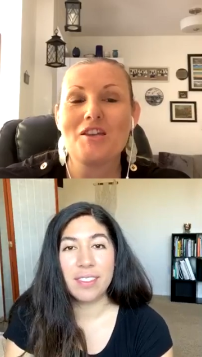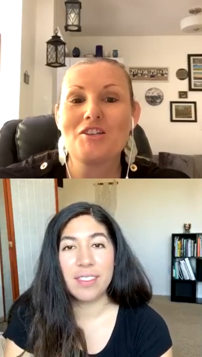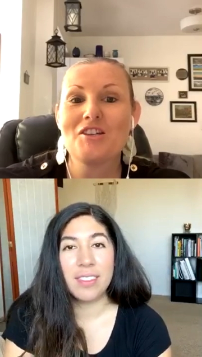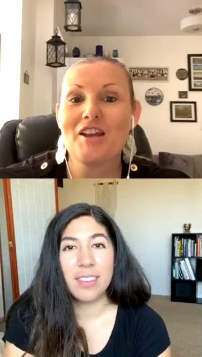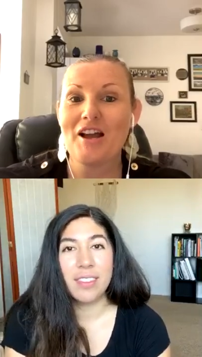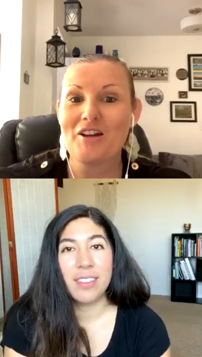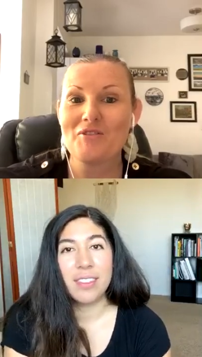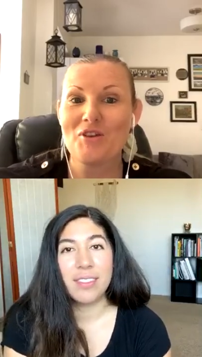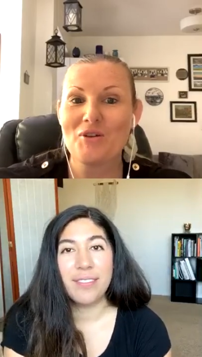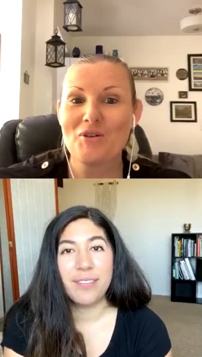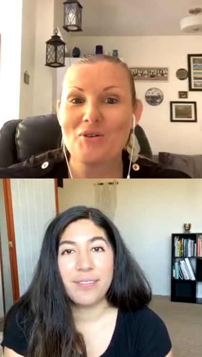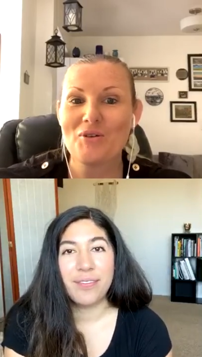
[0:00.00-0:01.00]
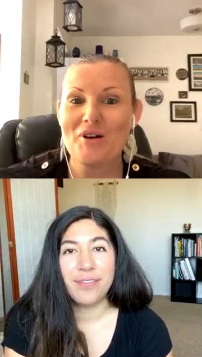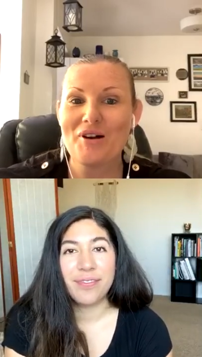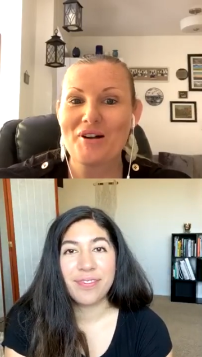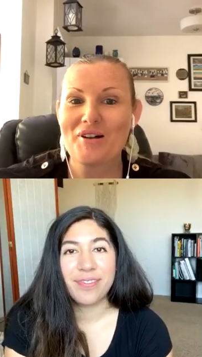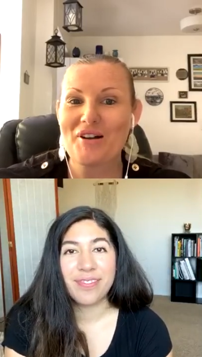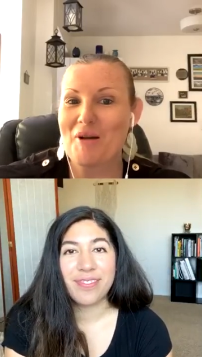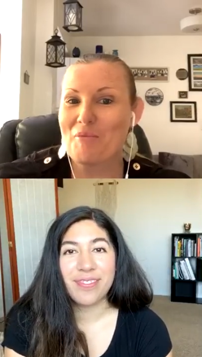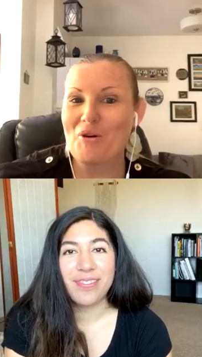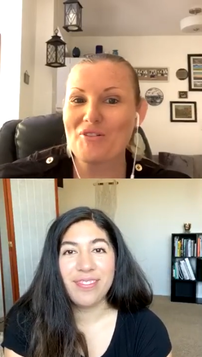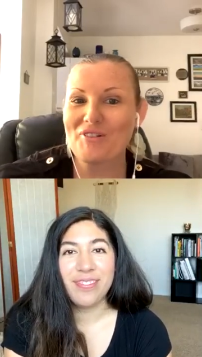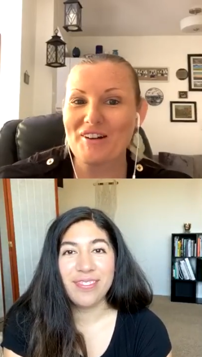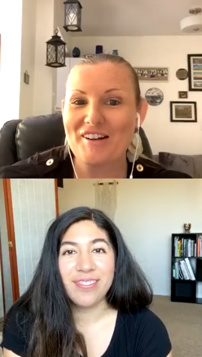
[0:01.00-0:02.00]
Speaker 1: should have you come
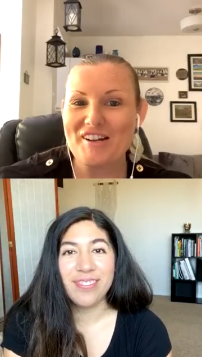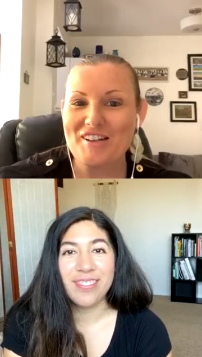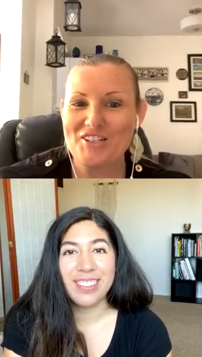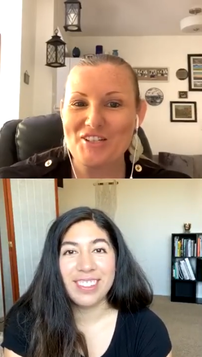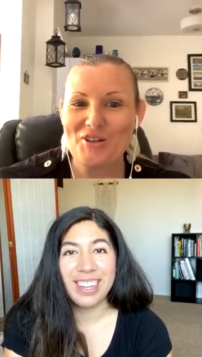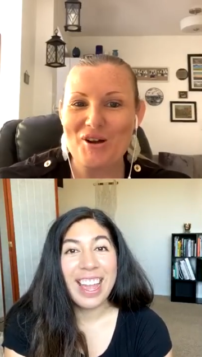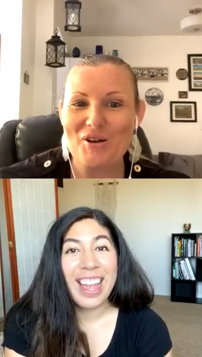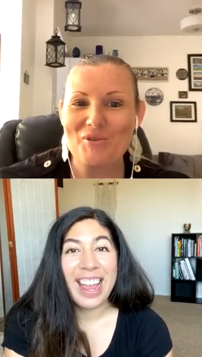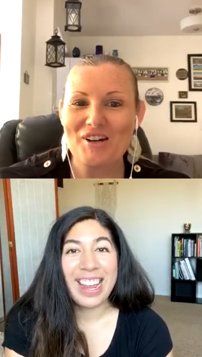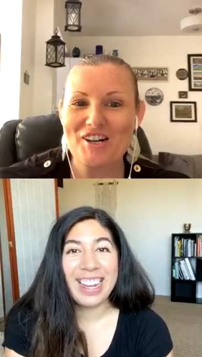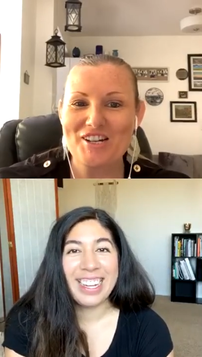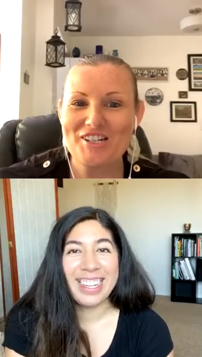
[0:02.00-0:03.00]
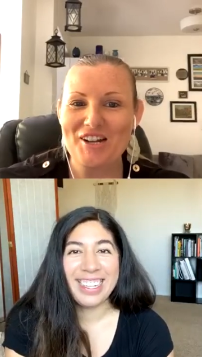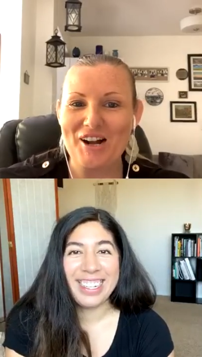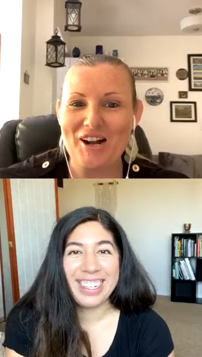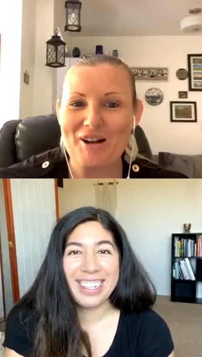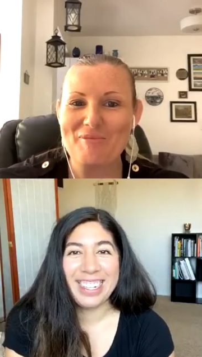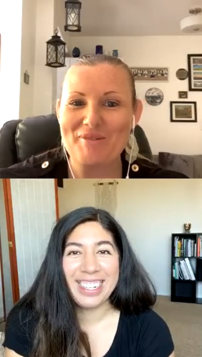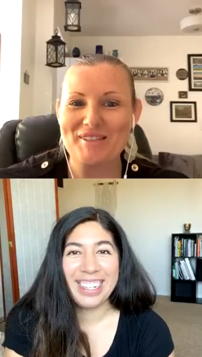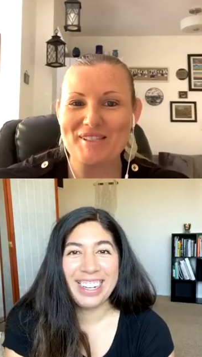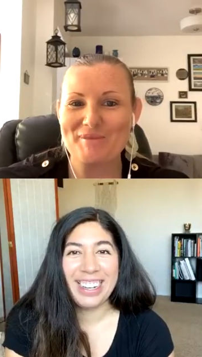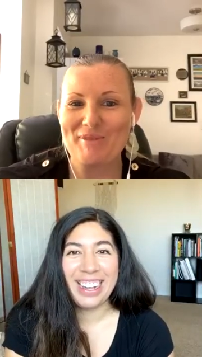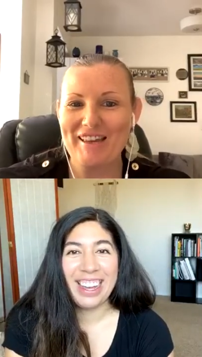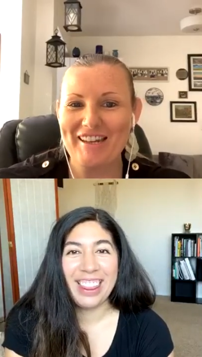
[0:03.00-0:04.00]
over and do a workshop in
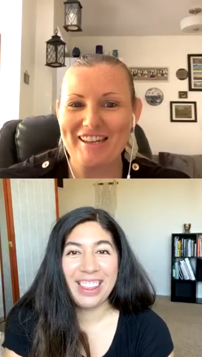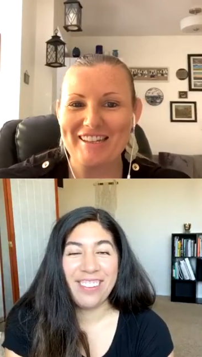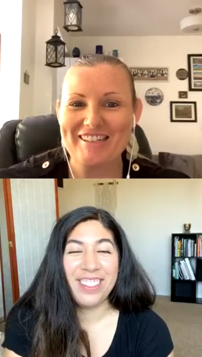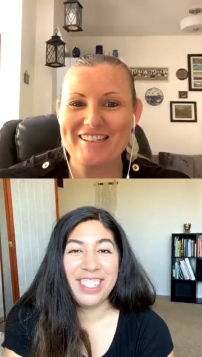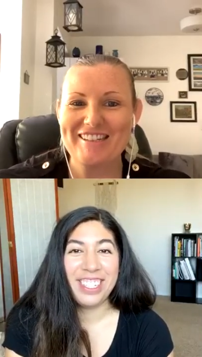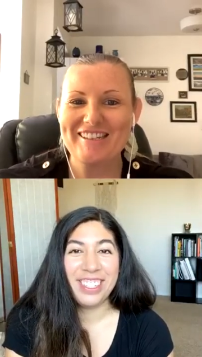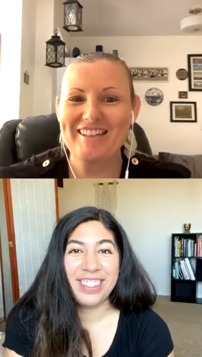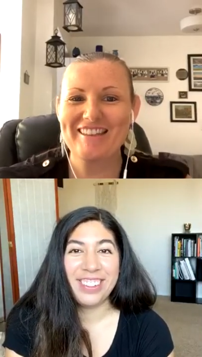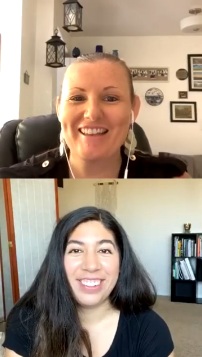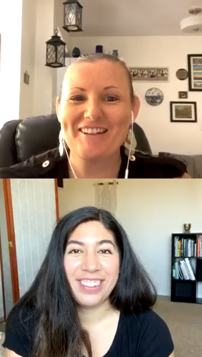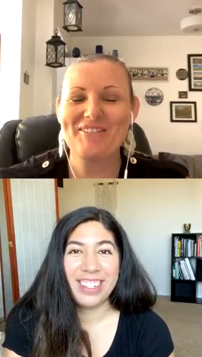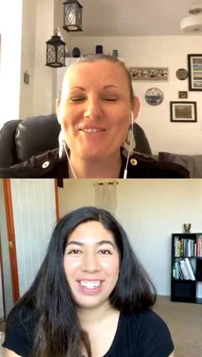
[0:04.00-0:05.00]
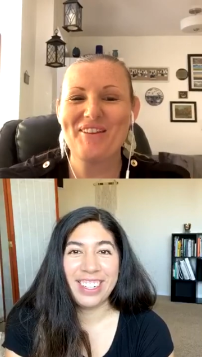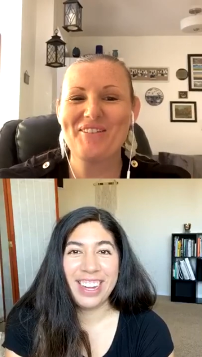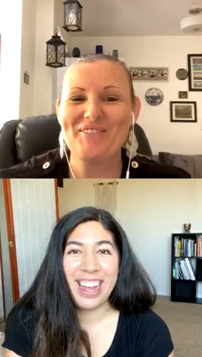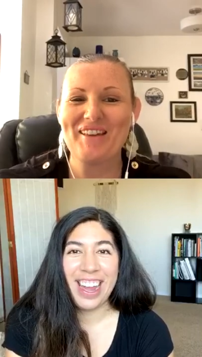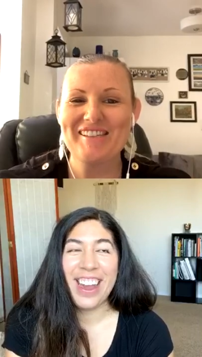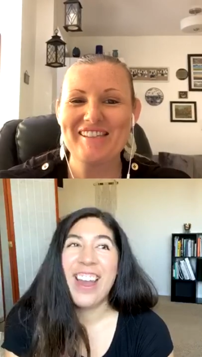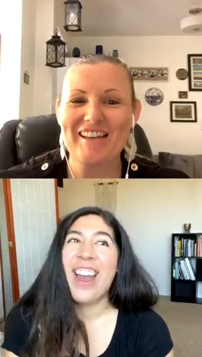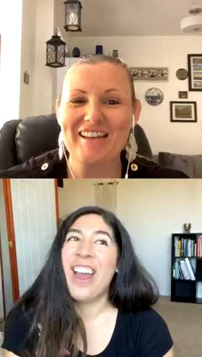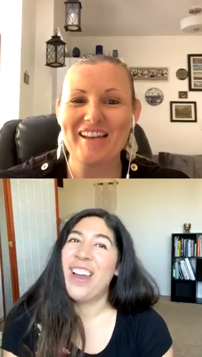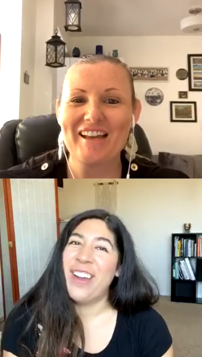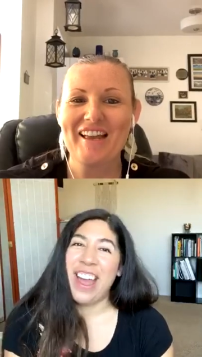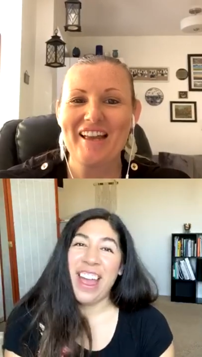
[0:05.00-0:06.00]
Spanish. That would be yeah.
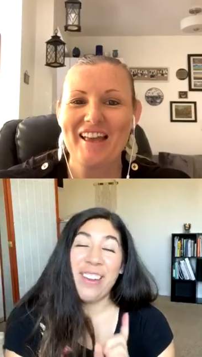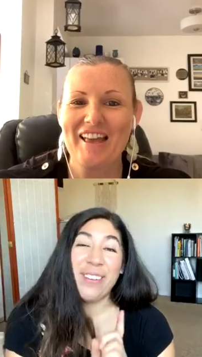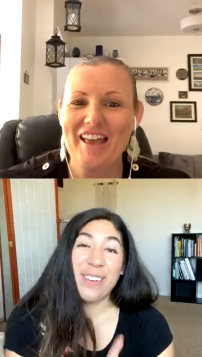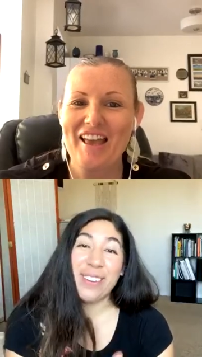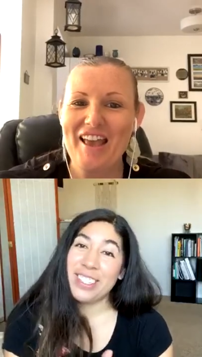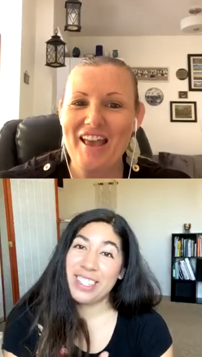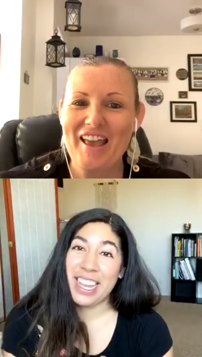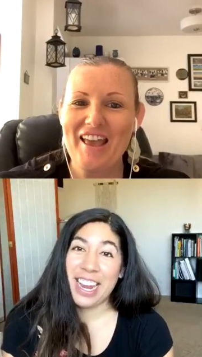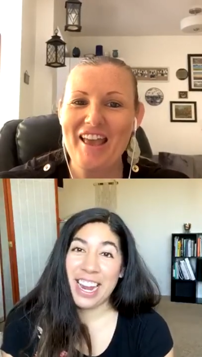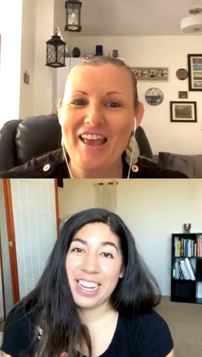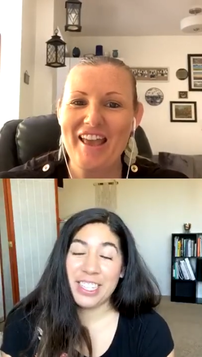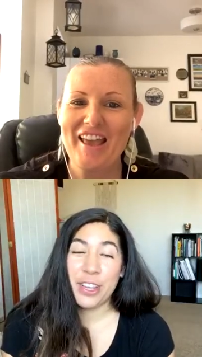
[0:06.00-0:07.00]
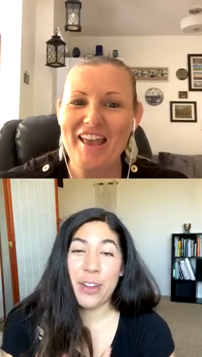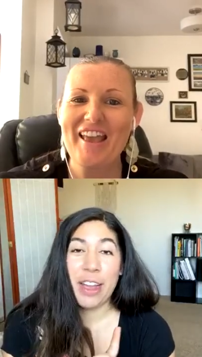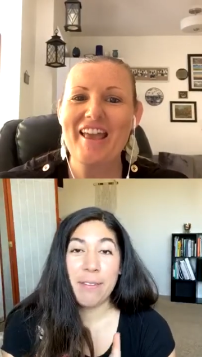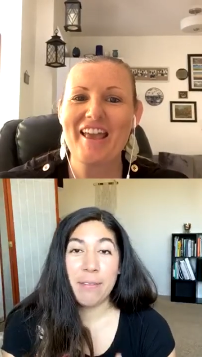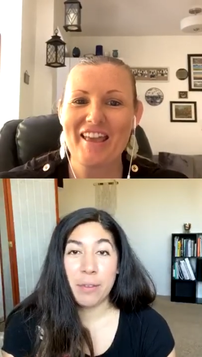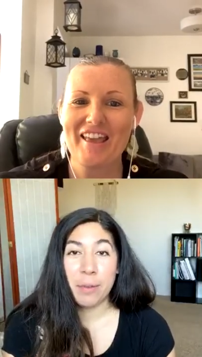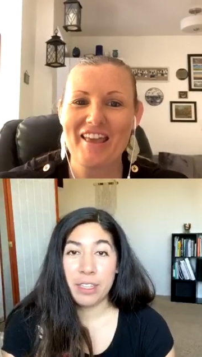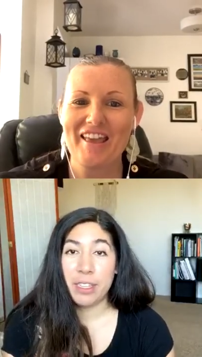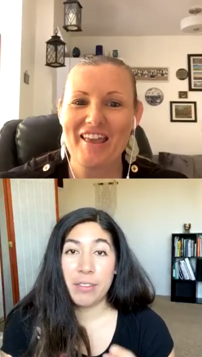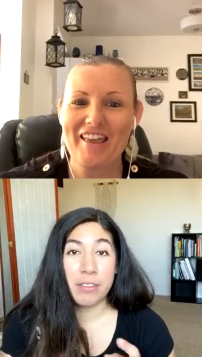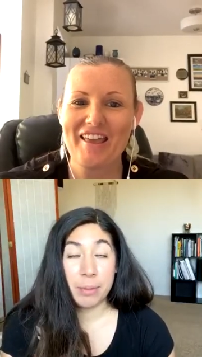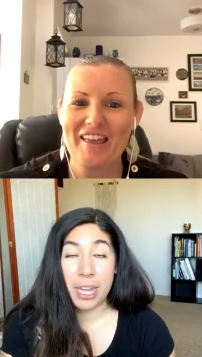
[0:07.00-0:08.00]
amazing.
Speaker 2: I will say, so I'm
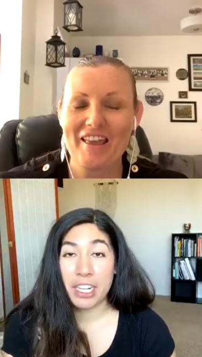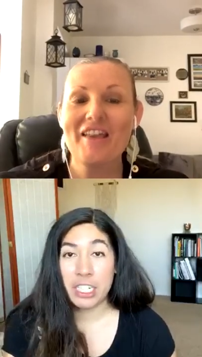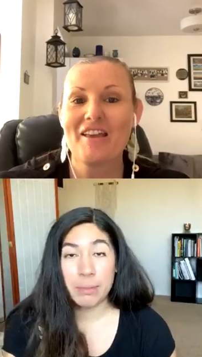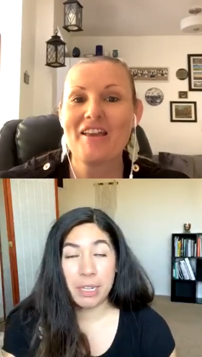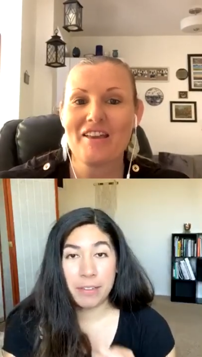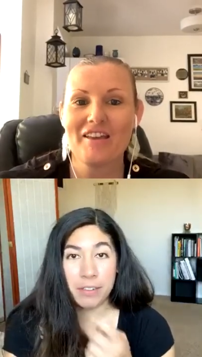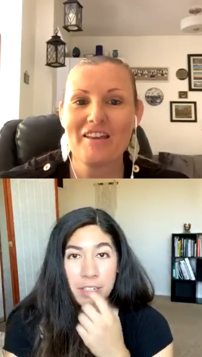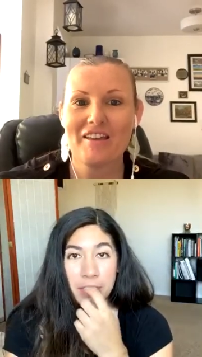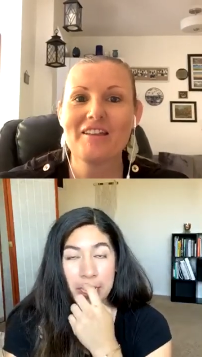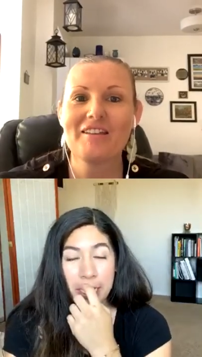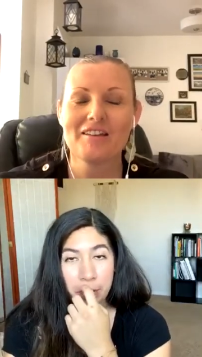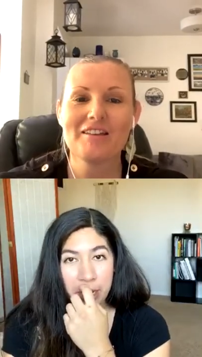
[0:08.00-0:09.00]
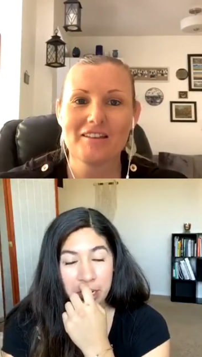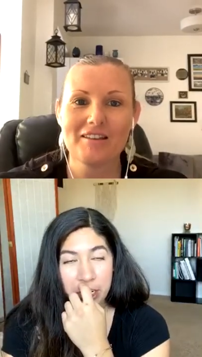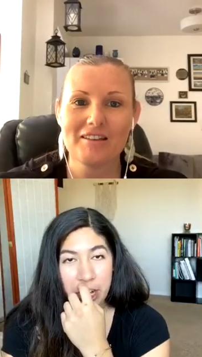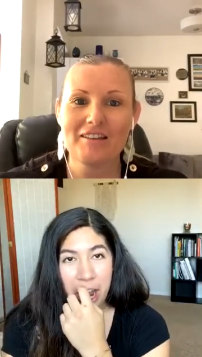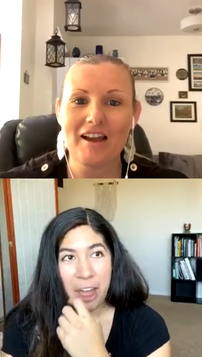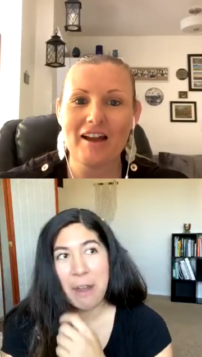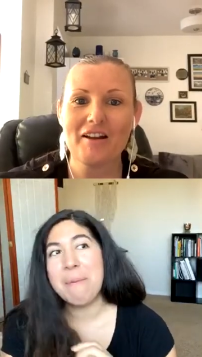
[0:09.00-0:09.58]
fluent, Spanish is my first language. Um, yeah.